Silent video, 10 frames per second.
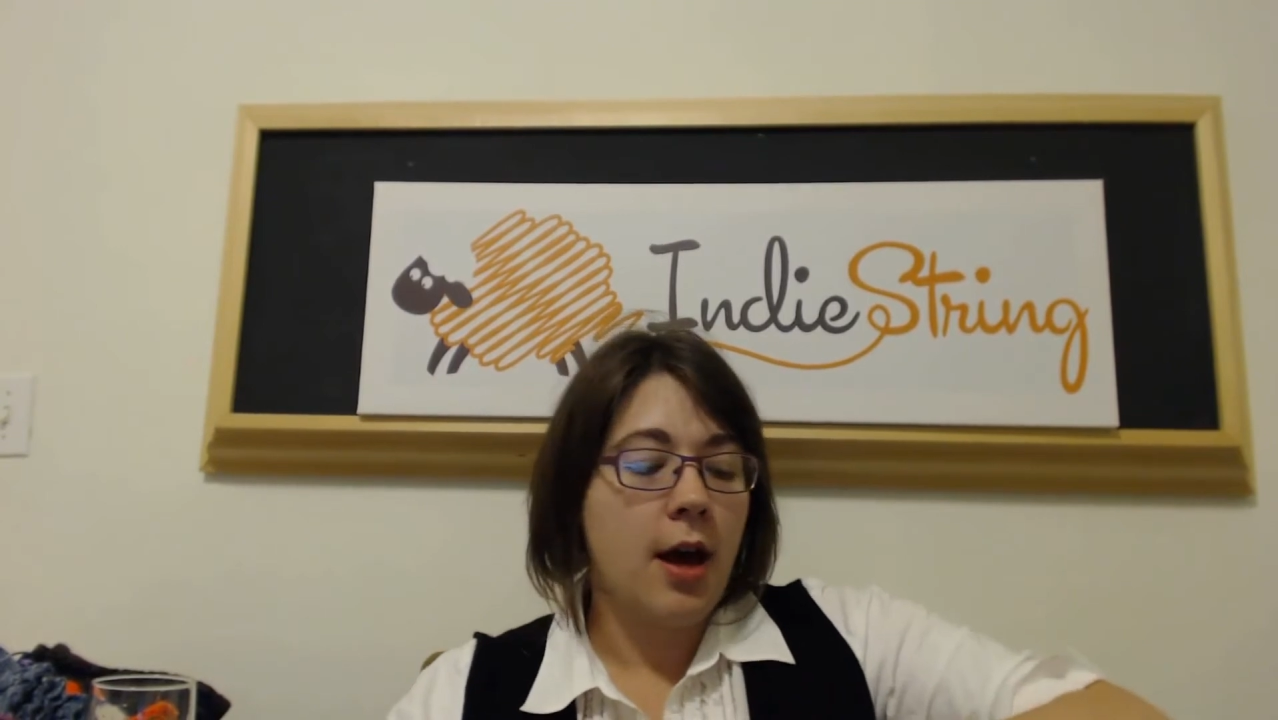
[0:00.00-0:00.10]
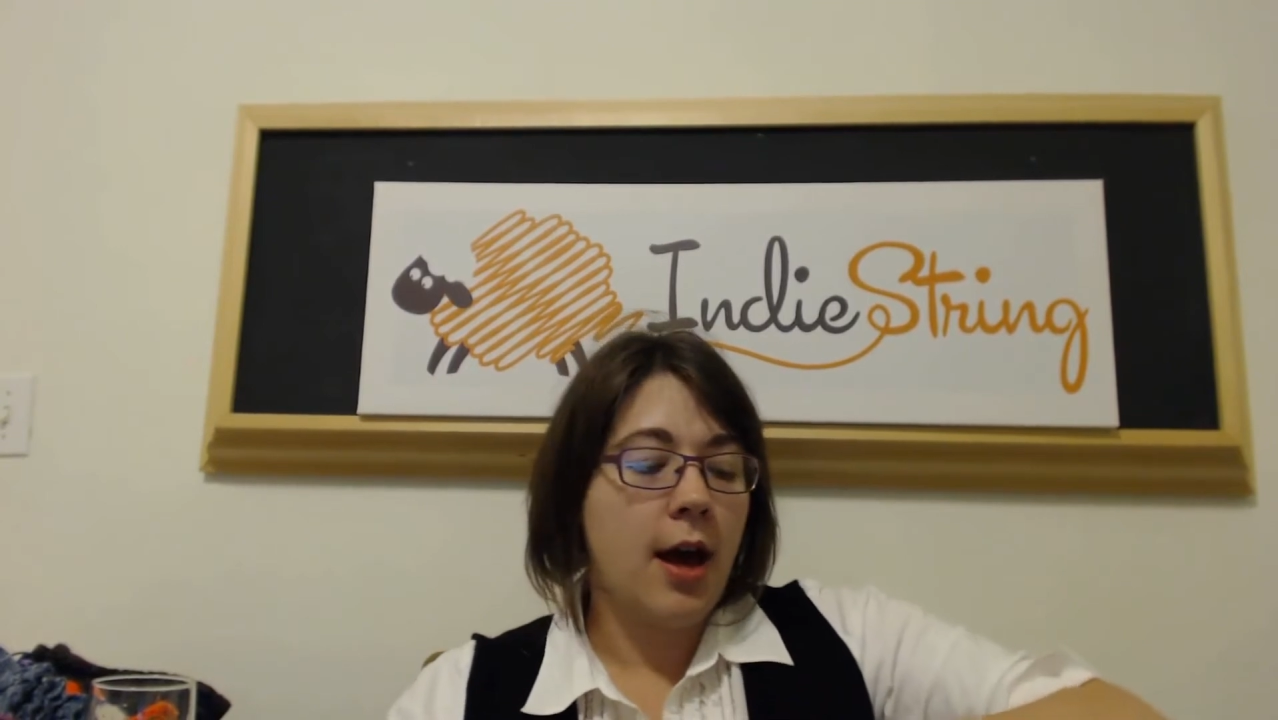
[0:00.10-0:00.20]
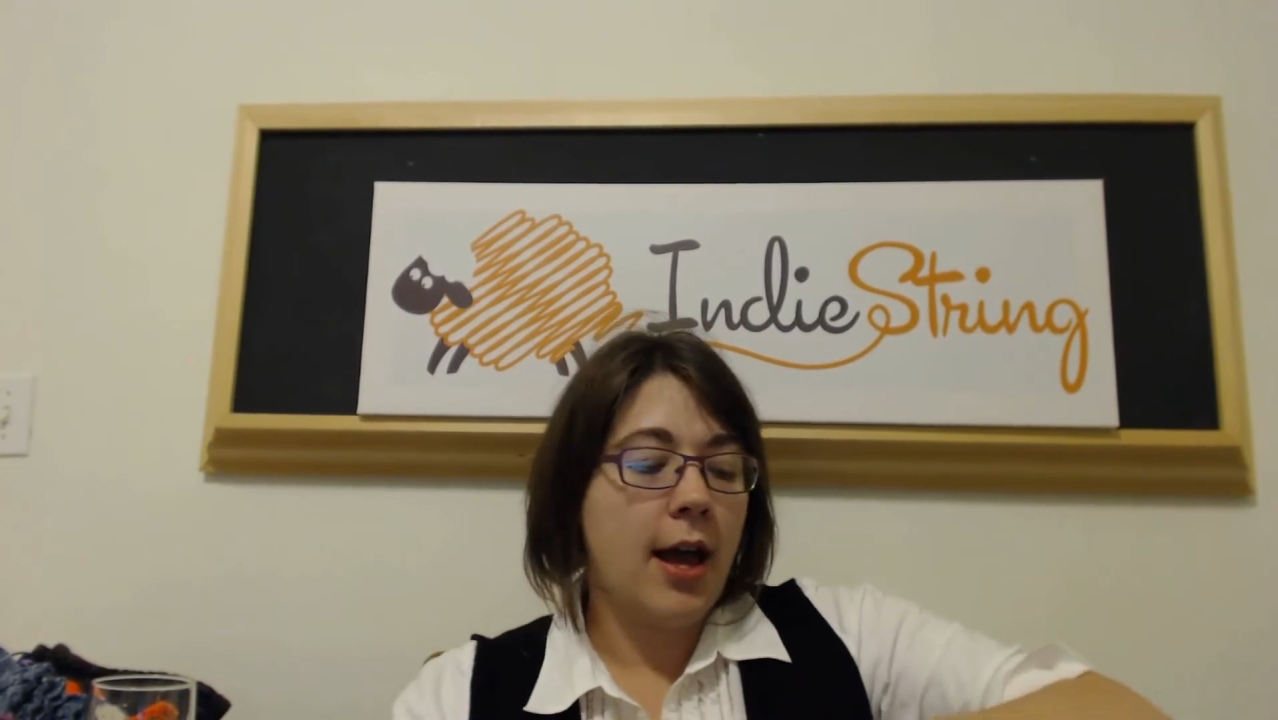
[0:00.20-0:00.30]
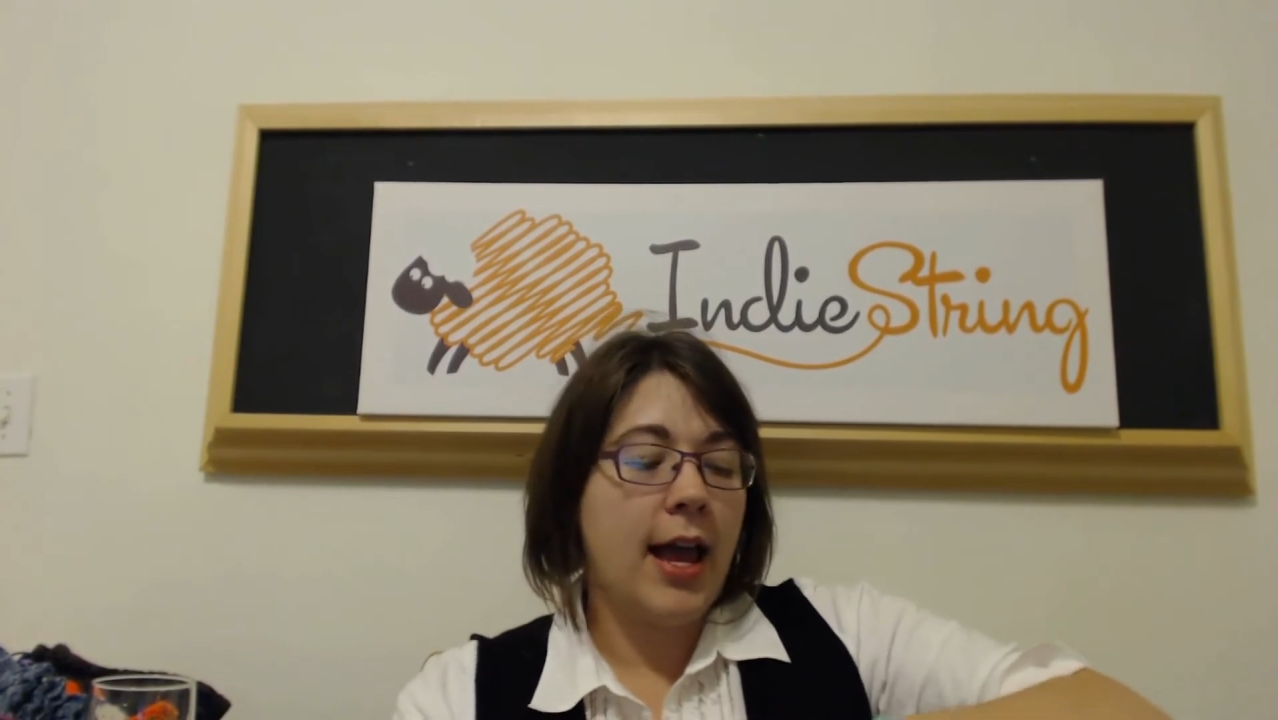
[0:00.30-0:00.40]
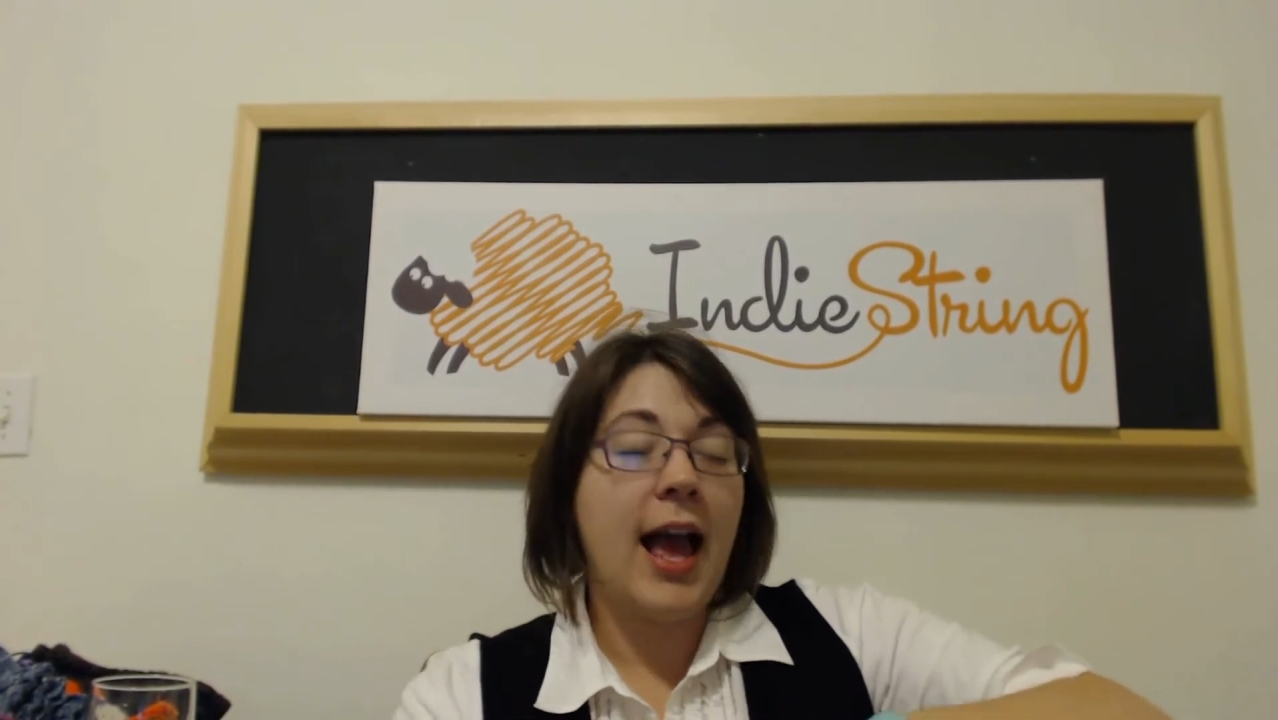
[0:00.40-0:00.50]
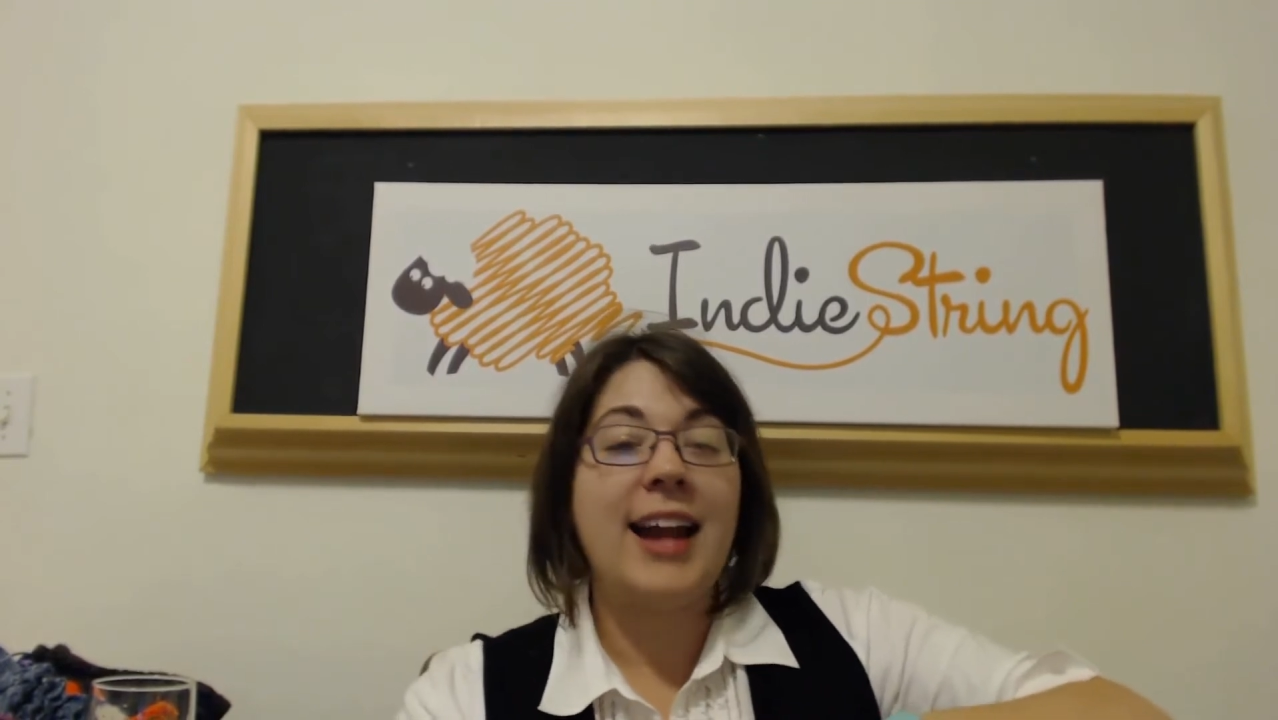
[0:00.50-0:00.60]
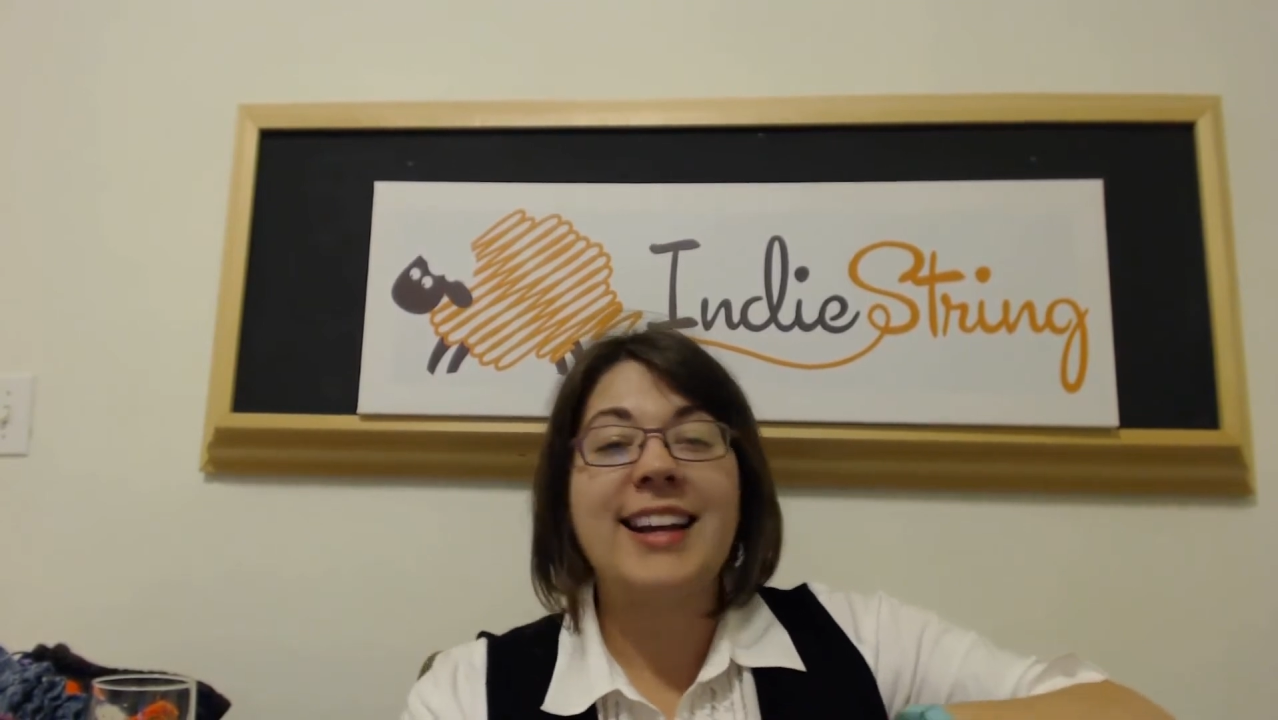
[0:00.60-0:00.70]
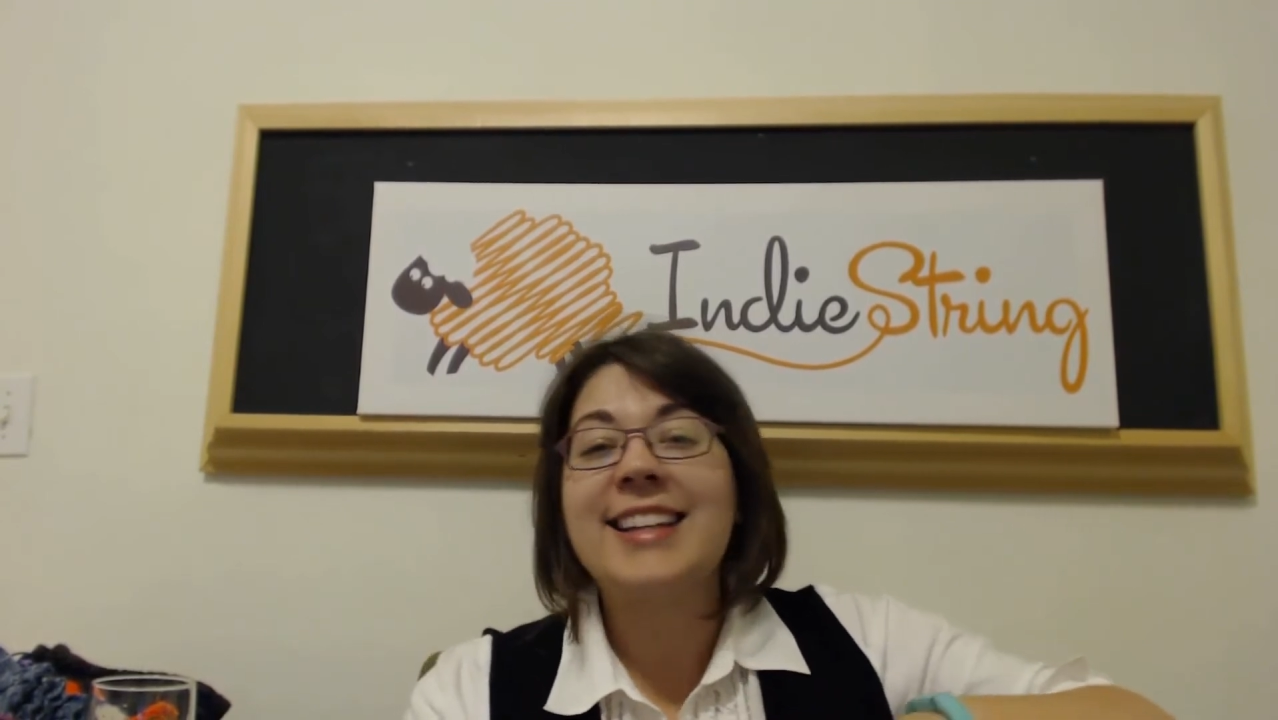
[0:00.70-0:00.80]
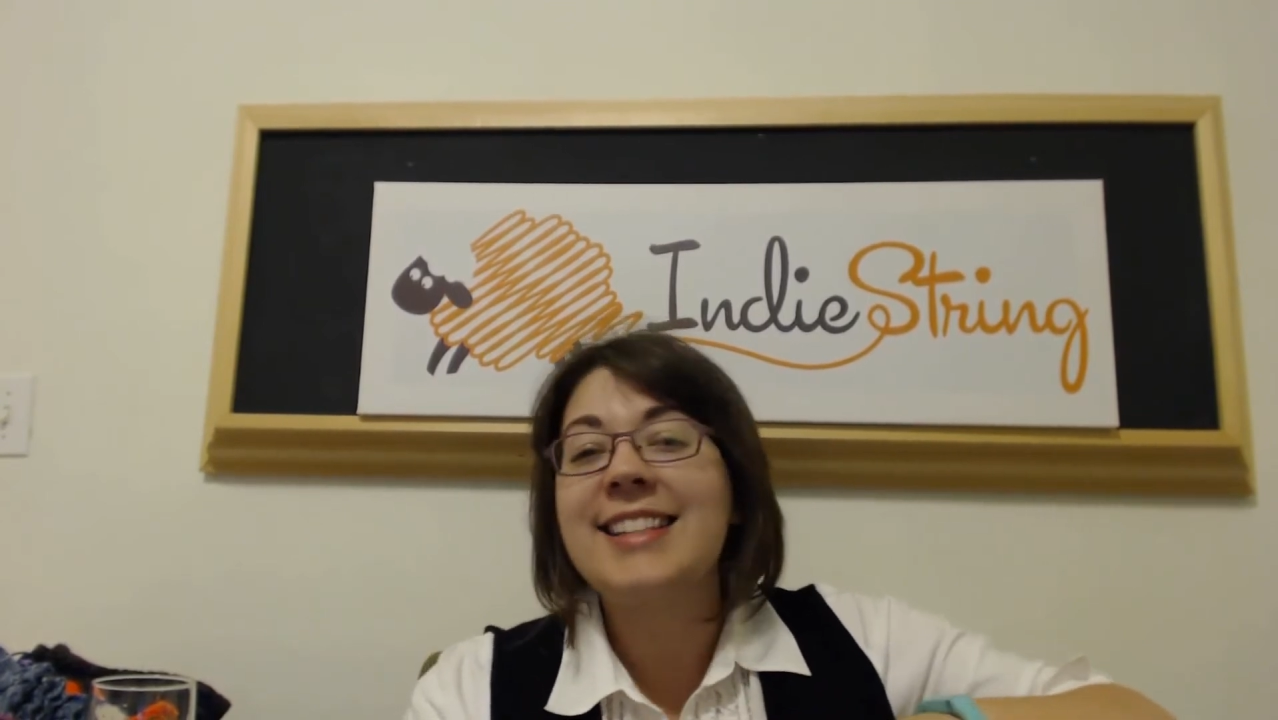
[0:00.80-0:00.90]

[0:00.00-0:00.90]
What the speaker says: on a